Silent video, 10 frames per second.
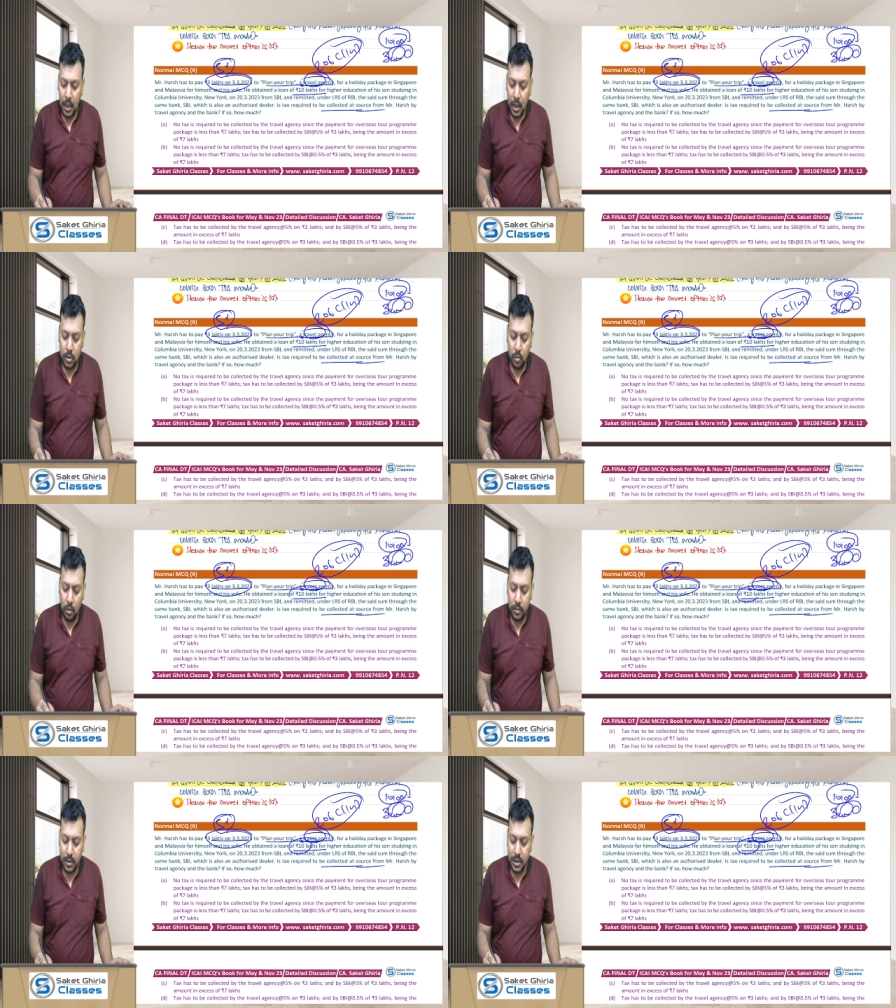So
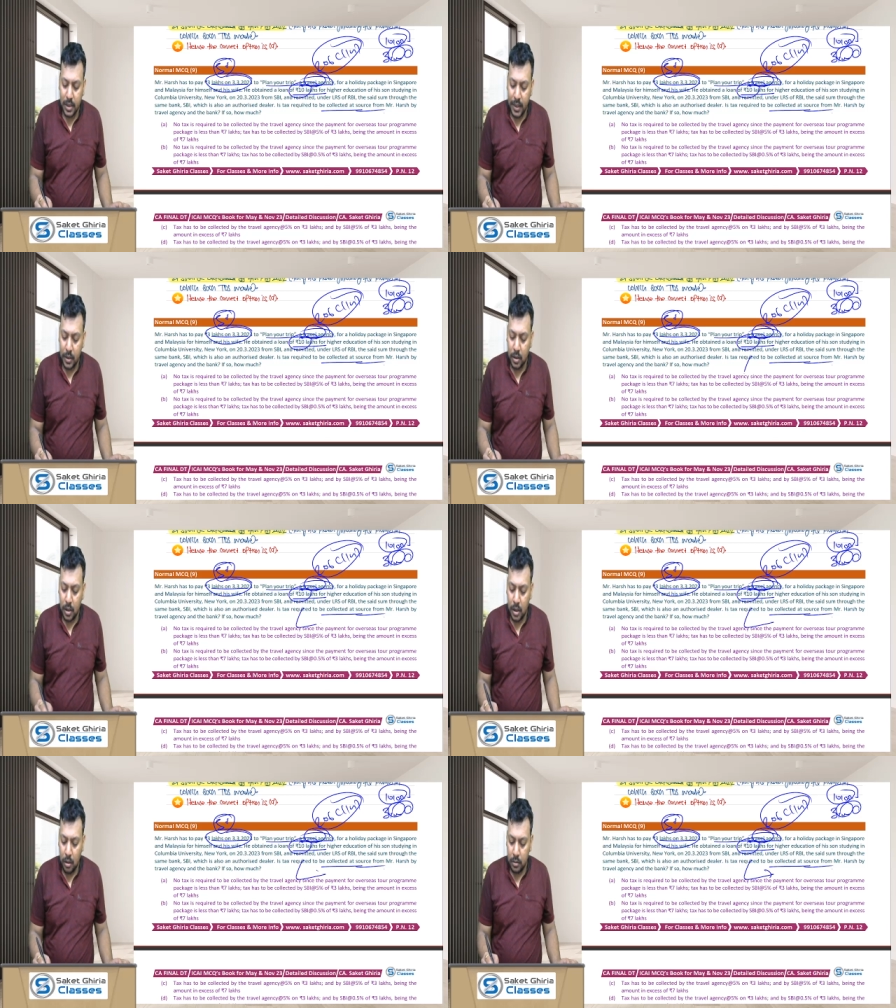on this
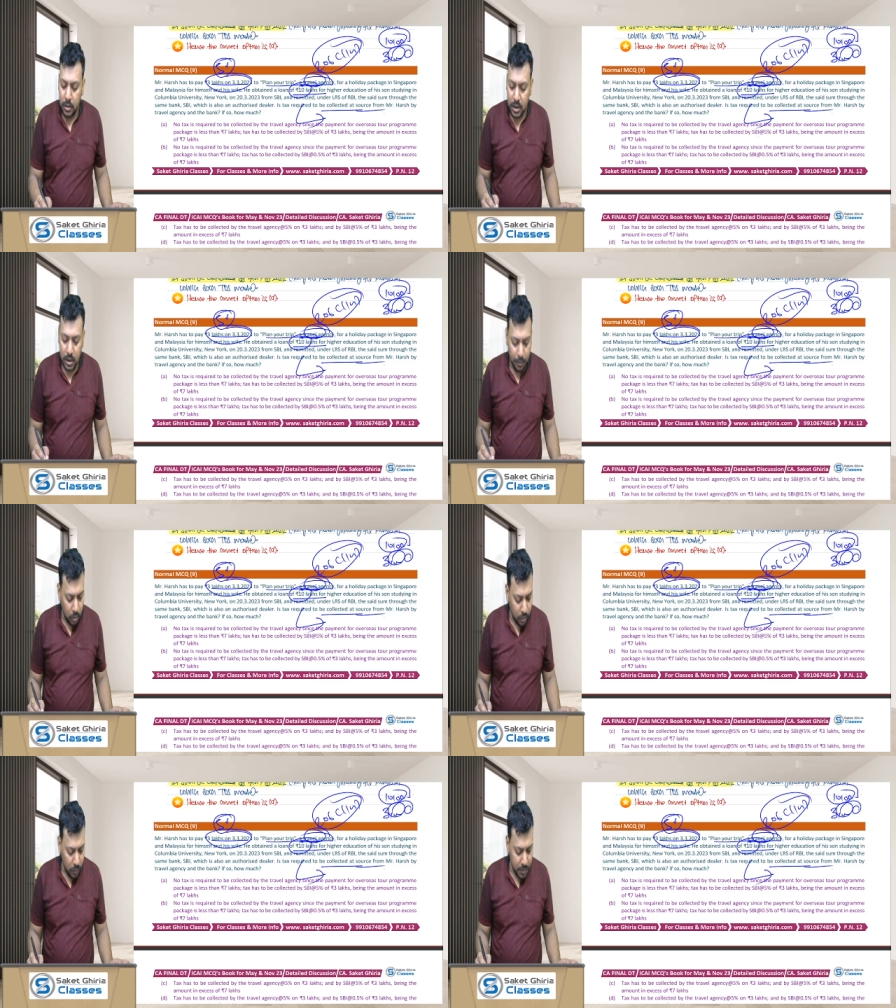
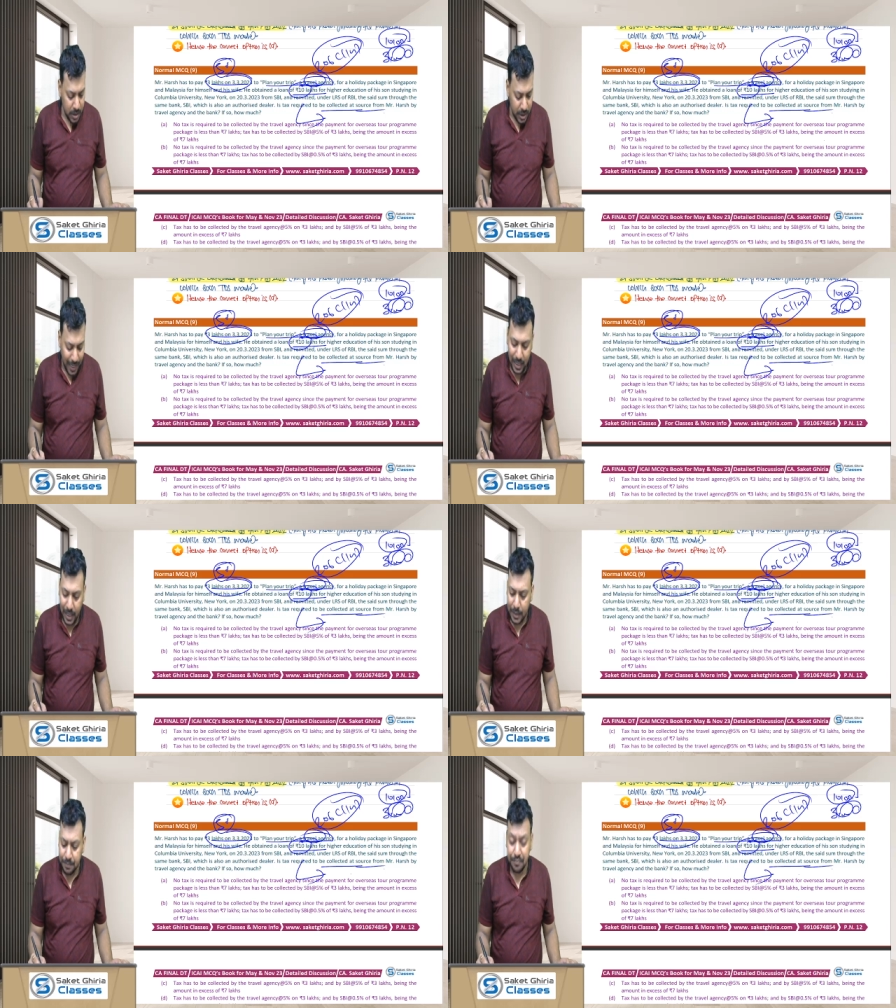amount of rupees 10
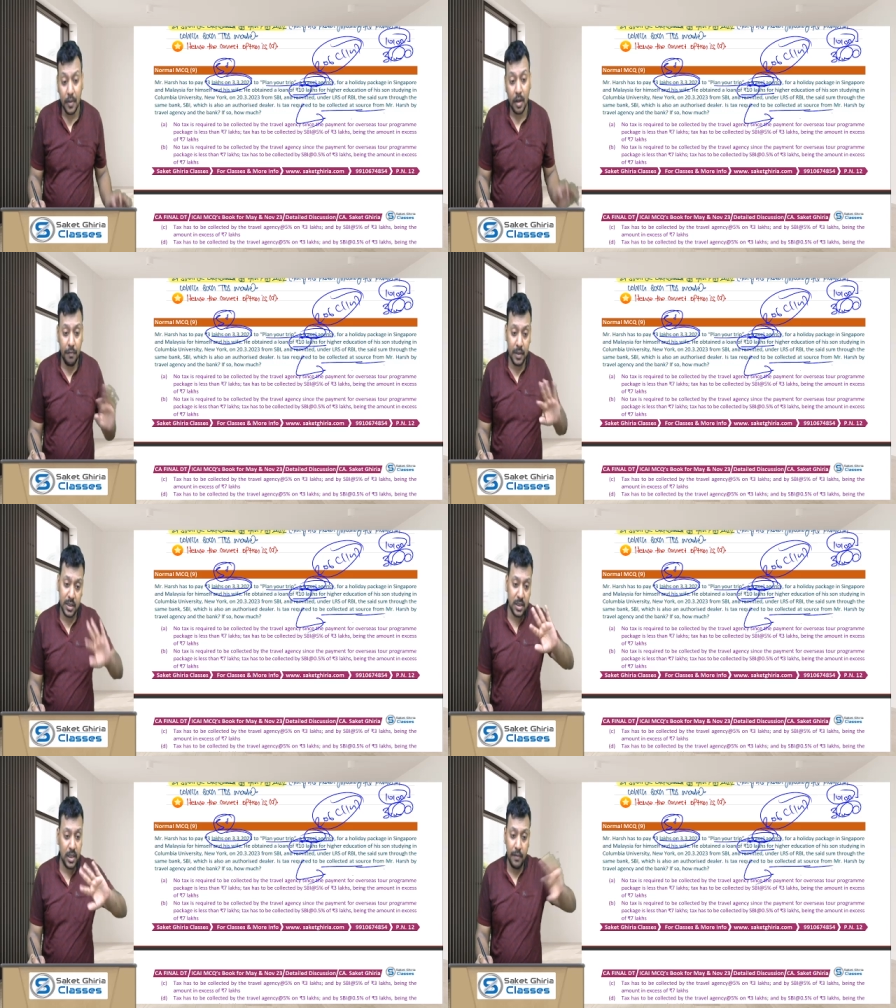lakh, first
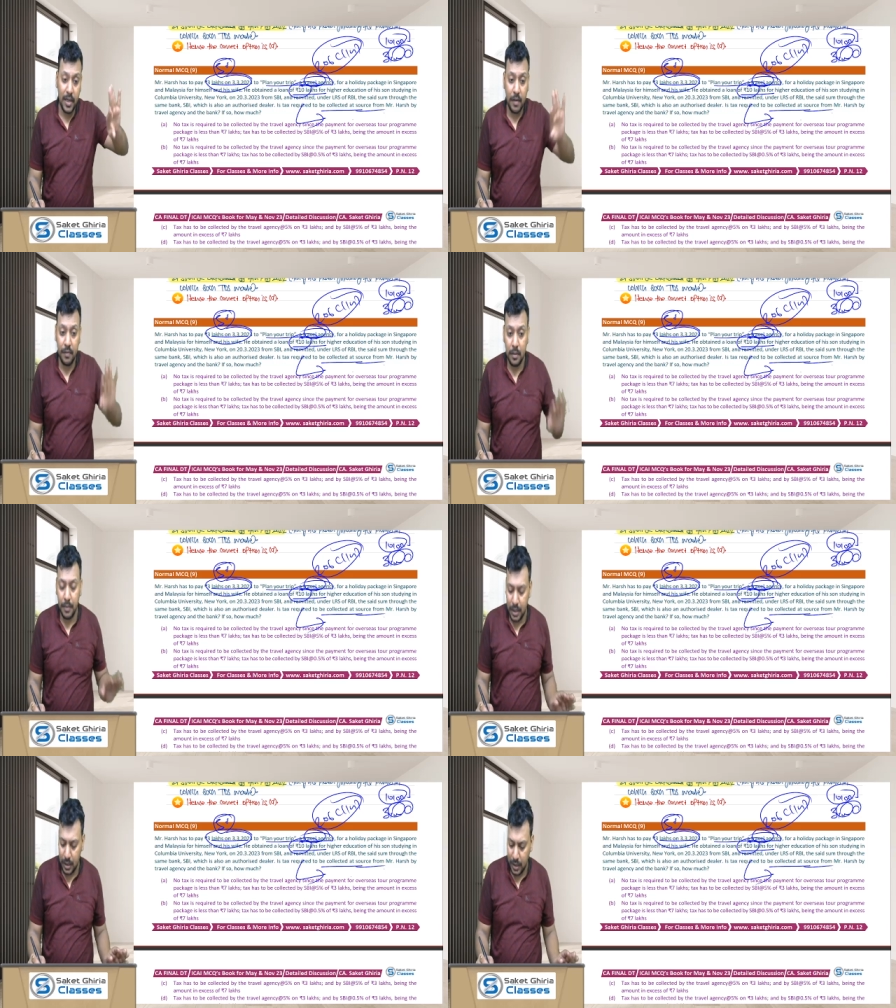7 lakh will
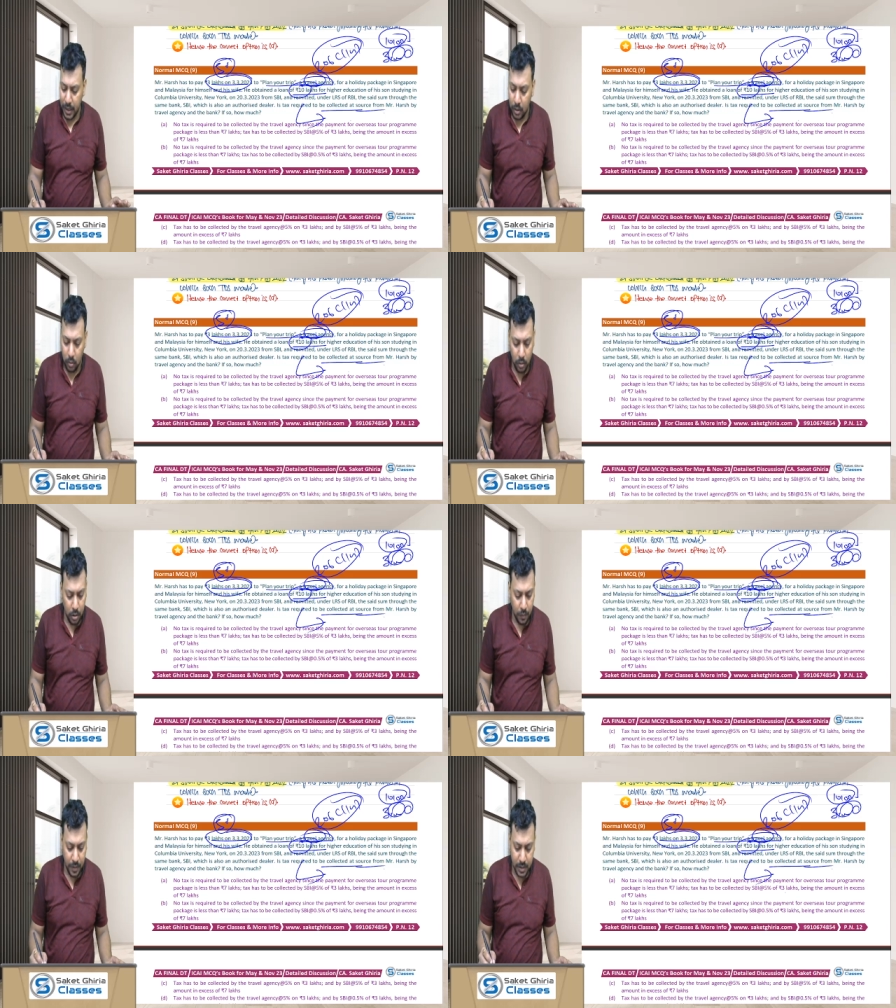be ignored,
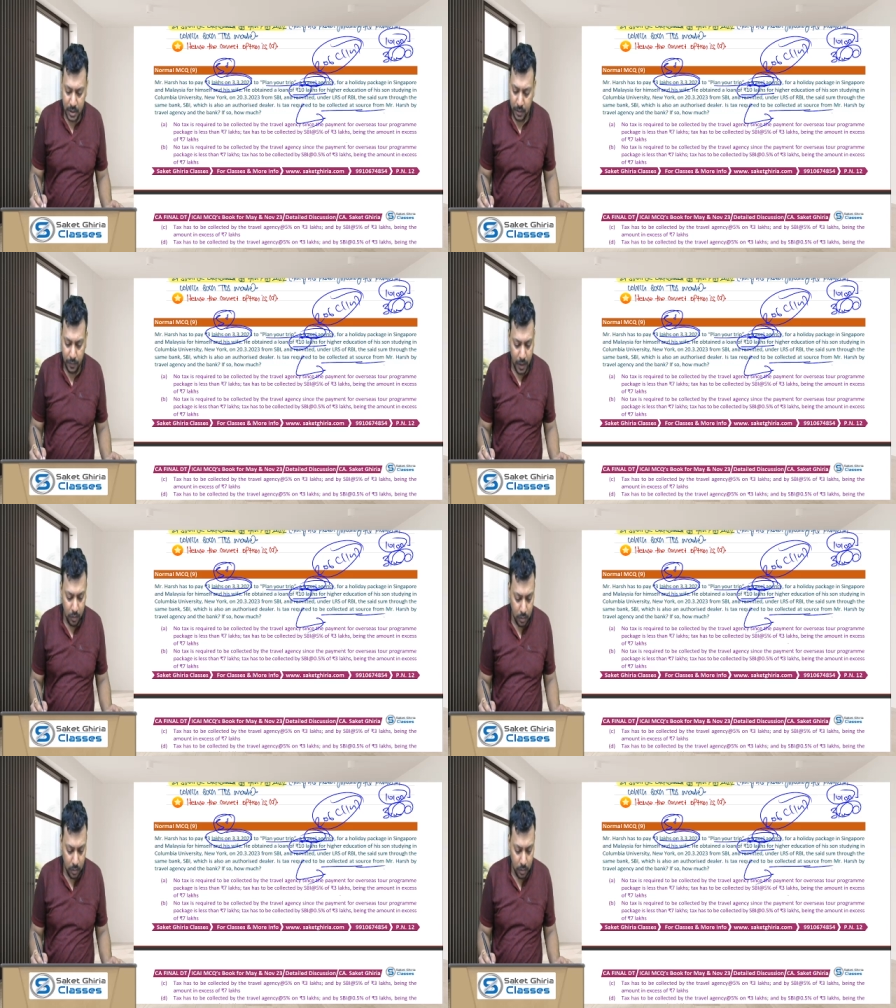or first 7 lakh